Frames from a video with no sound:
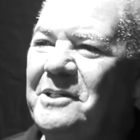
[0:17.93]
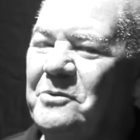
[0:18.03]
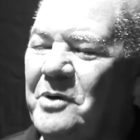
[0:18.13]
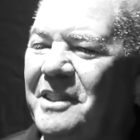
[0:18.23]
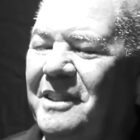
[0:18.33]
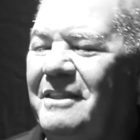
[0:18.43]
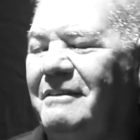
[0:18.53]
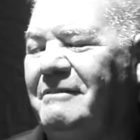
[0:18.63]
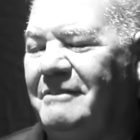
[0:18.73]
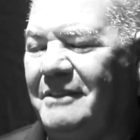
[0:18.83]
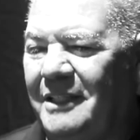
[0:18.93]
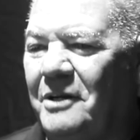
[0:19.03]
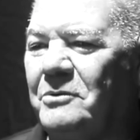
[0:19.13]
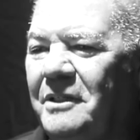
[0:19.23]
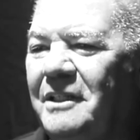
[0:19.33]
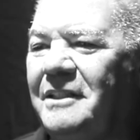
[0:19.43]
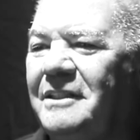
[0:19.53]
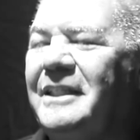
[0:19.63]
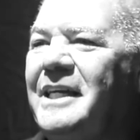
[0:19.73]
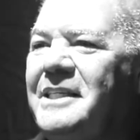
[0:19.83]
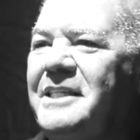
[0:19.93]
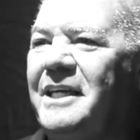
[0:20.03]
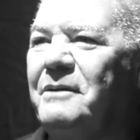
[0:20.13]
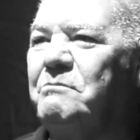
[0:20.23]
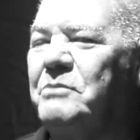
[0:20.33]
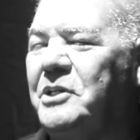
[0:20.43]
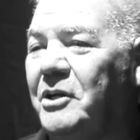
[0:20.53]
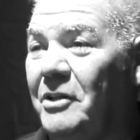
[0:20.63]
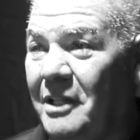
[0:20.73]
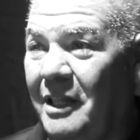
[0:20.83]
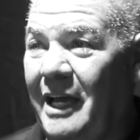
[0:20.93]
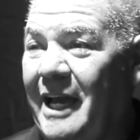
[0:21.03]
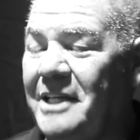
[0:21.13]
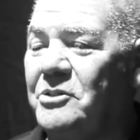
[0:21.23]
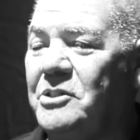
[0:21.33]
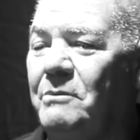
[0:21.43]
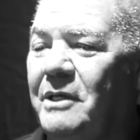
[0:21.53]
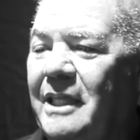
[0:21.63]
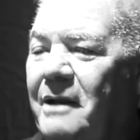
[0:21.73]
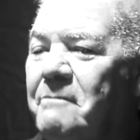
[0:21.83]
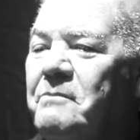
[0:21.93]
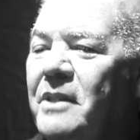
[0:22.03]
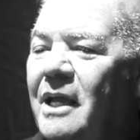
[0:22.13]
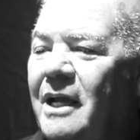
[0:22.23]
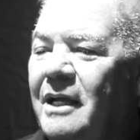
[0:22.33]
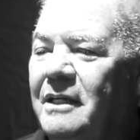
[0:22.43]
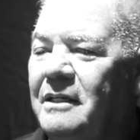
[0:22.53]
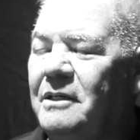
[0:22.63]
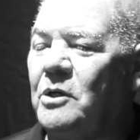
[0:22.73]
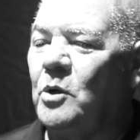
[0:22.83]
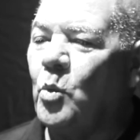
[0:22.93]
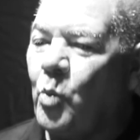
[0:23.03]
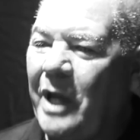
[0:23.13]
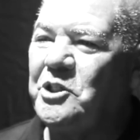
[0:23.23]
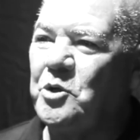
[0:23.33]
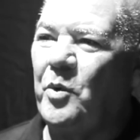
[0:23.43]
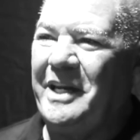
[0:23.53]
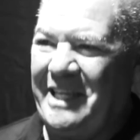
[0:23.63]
with, you know, kids in a particular class or something like that, wait 20